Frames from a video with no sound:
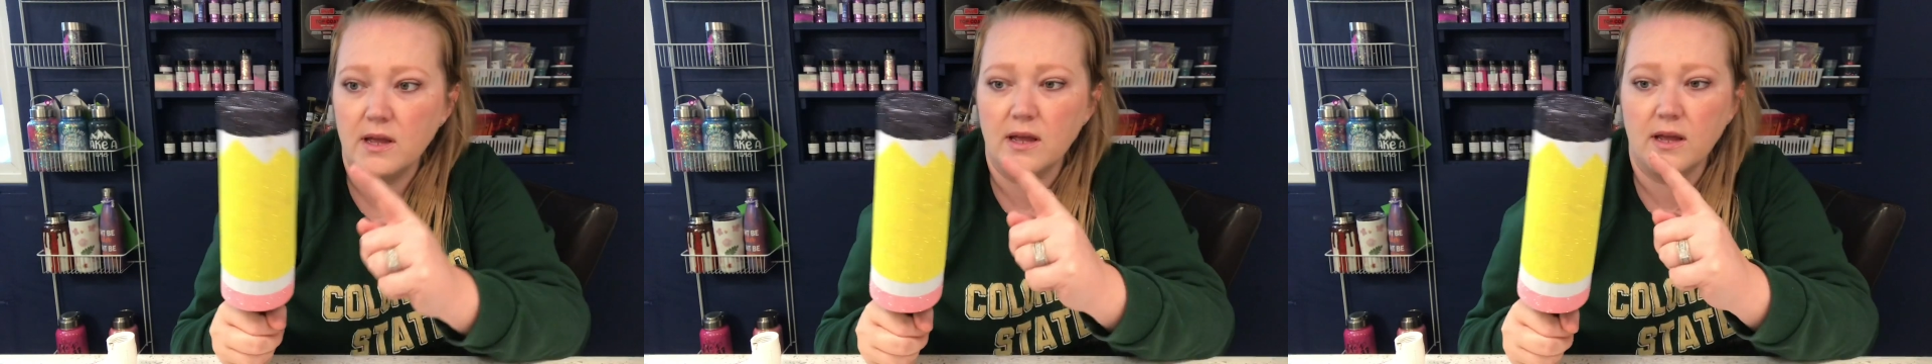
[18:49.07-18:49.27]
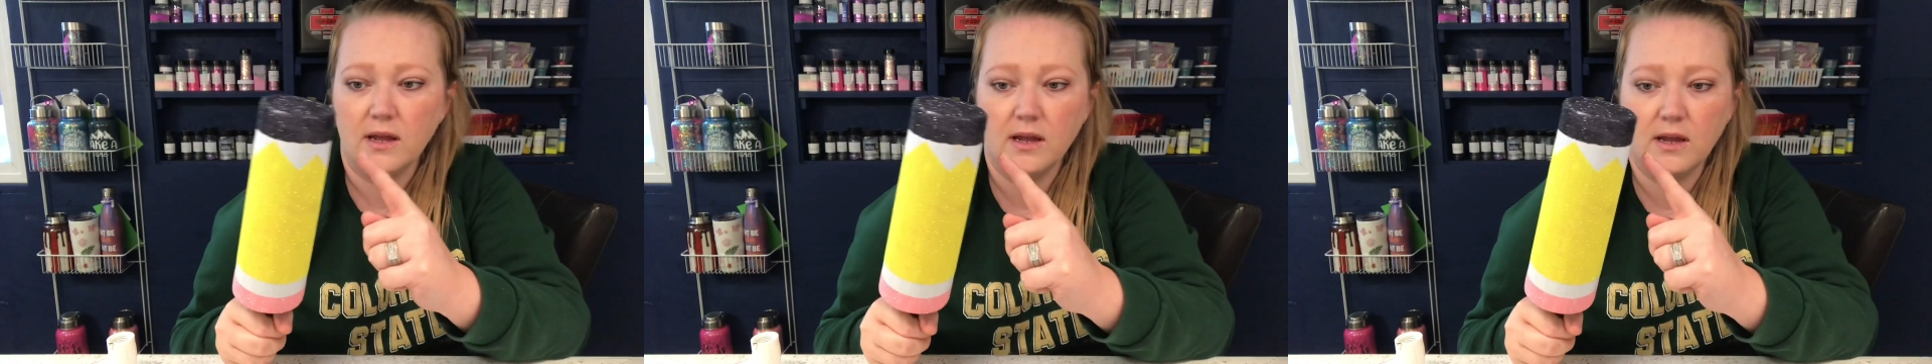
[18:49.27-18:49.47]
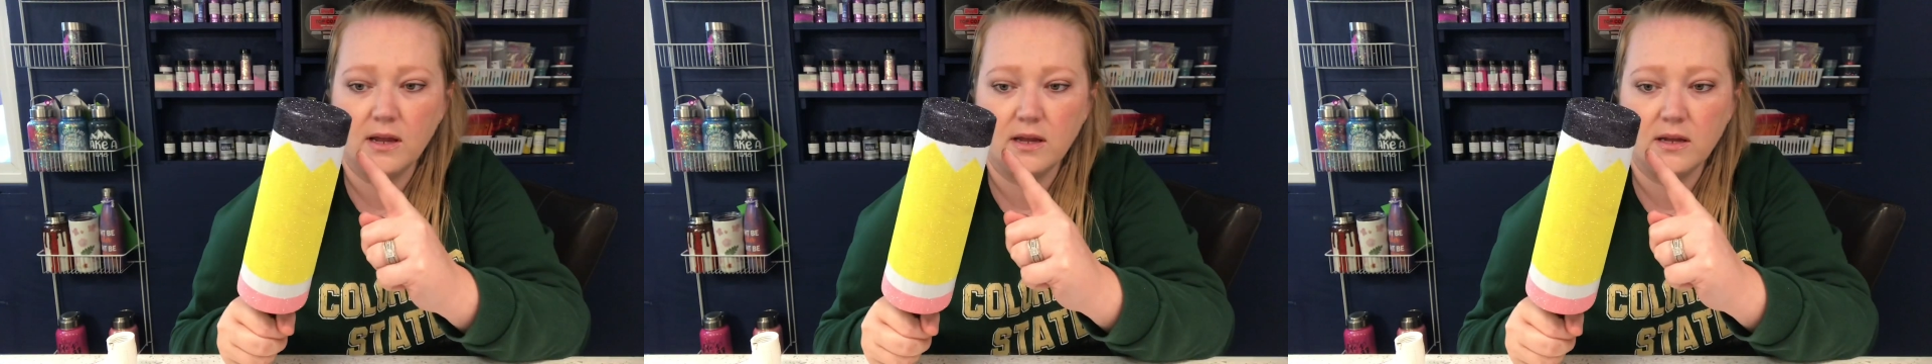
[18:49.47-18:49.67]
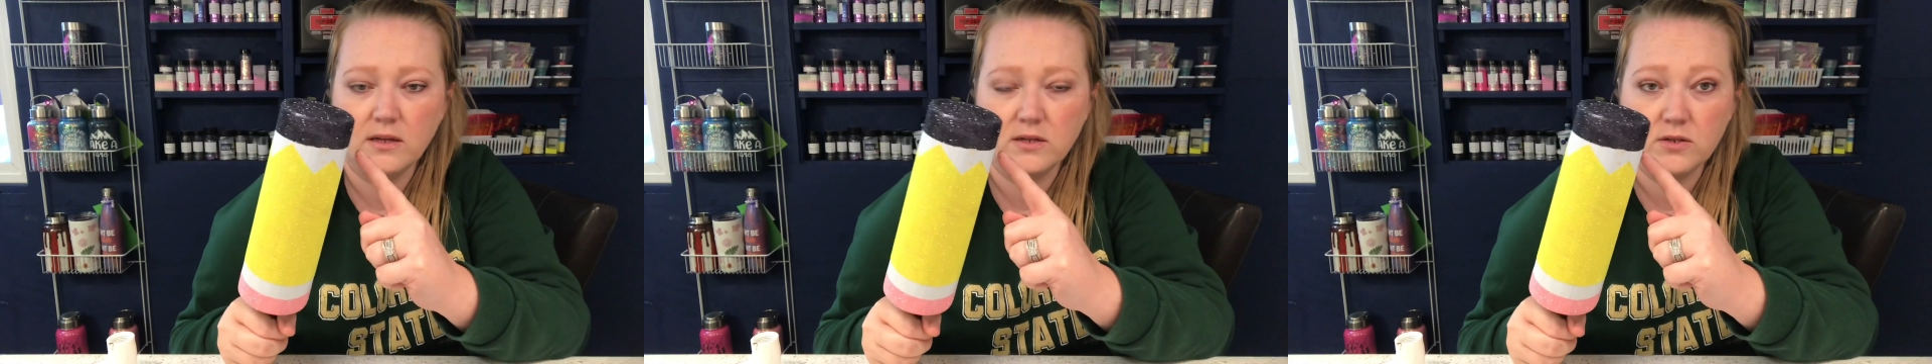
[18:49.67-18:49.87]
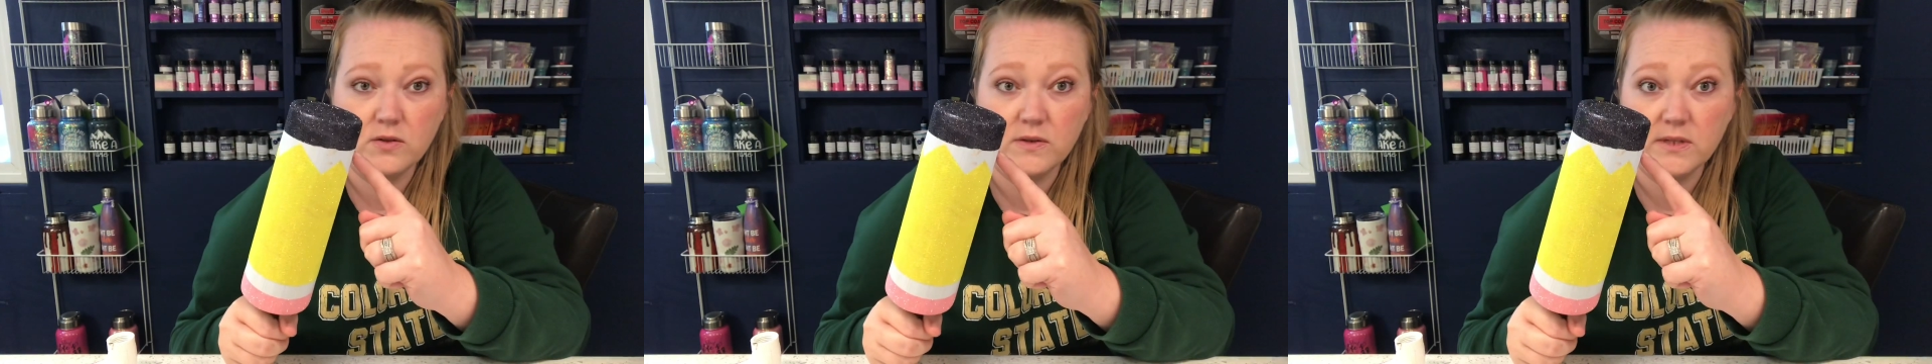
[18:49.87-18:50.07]
and
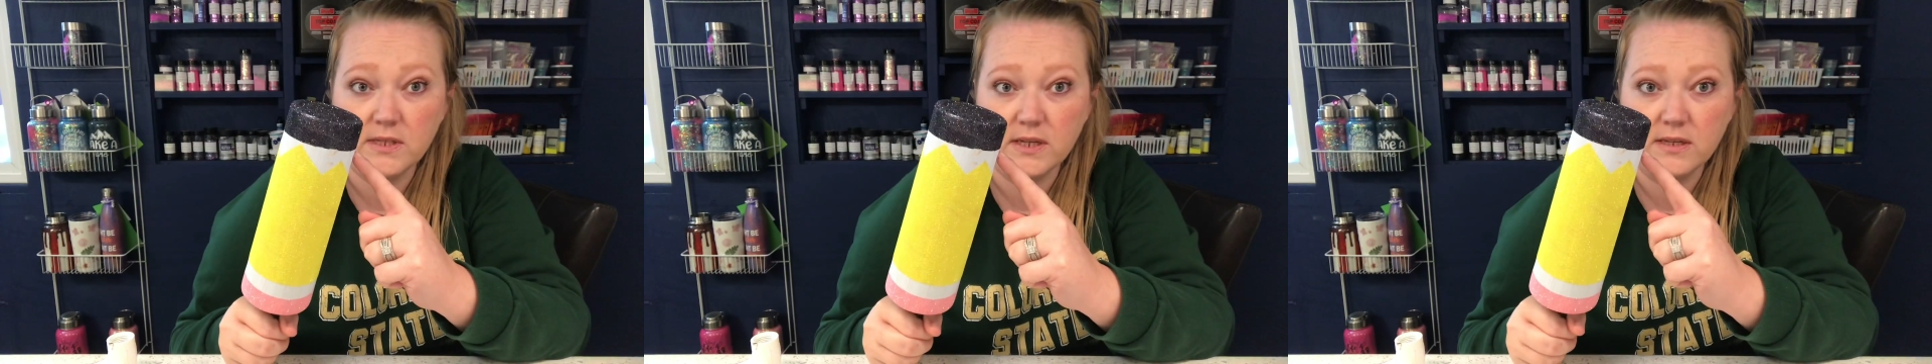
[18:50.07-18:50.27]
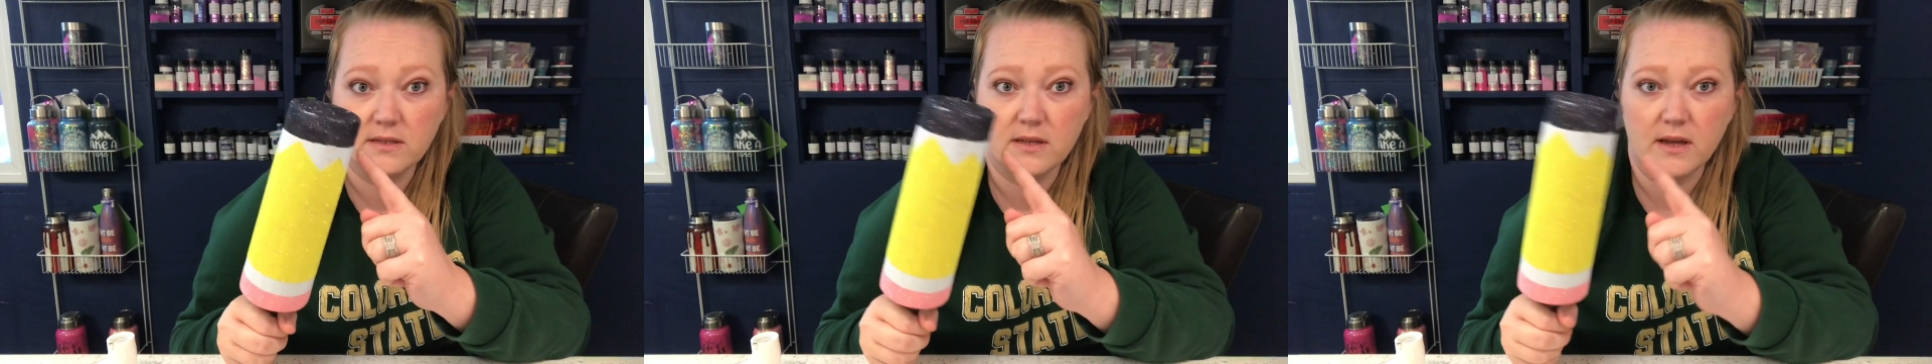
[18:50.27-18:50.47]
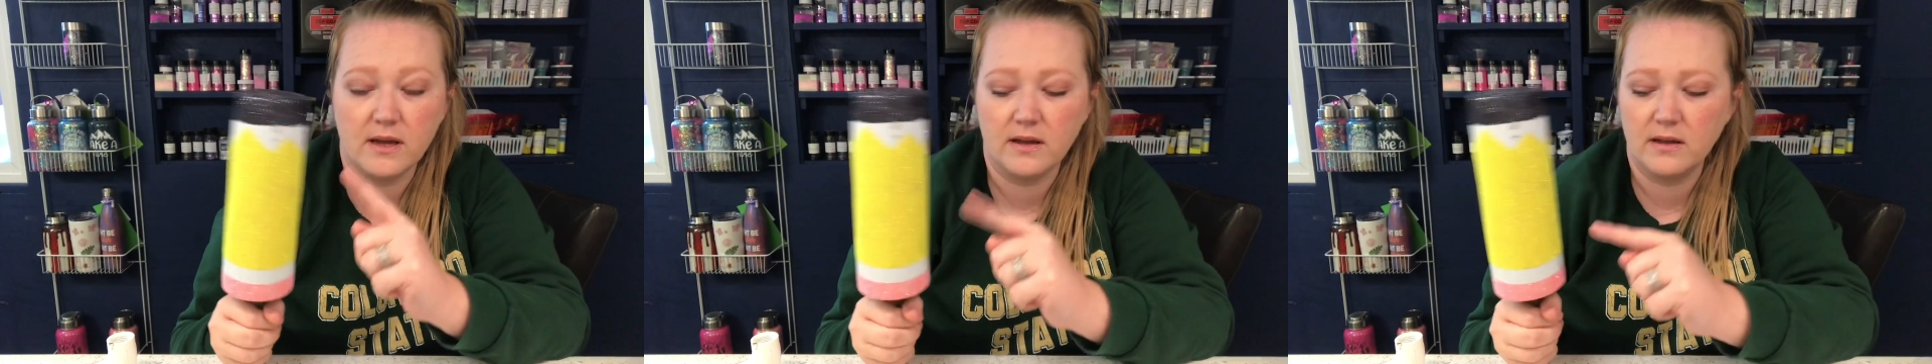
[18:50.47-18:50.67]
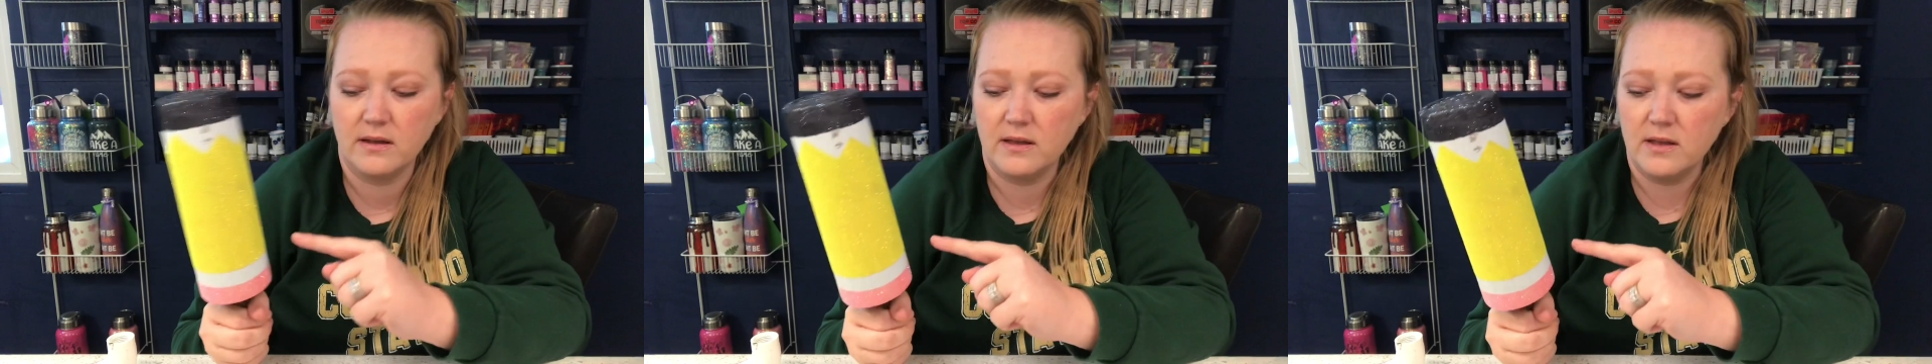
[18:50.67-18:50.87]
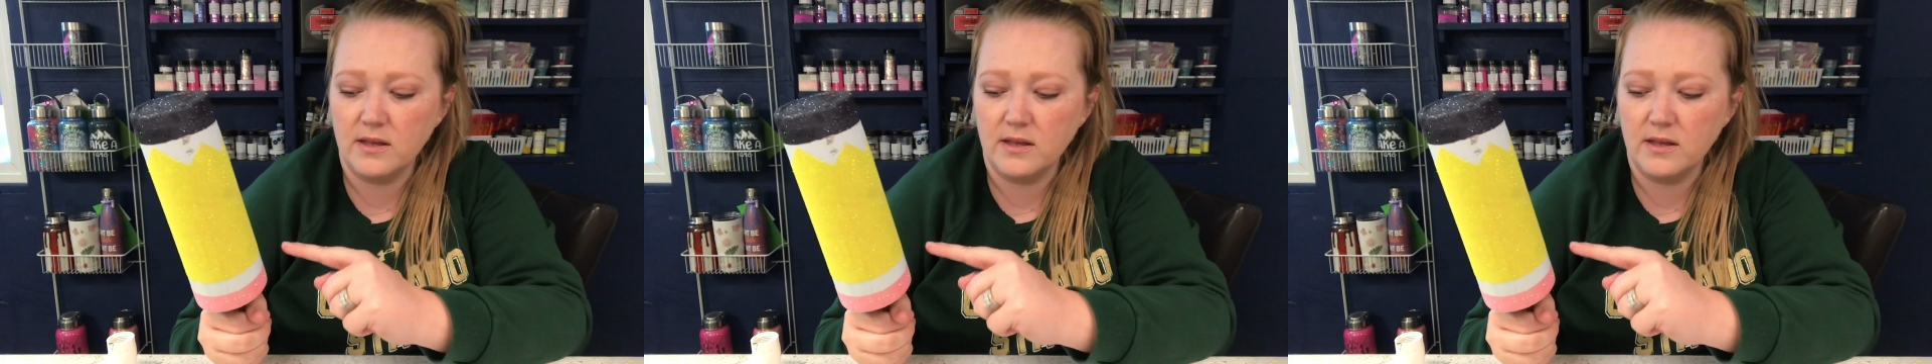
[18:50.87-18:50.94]
to the zigzag,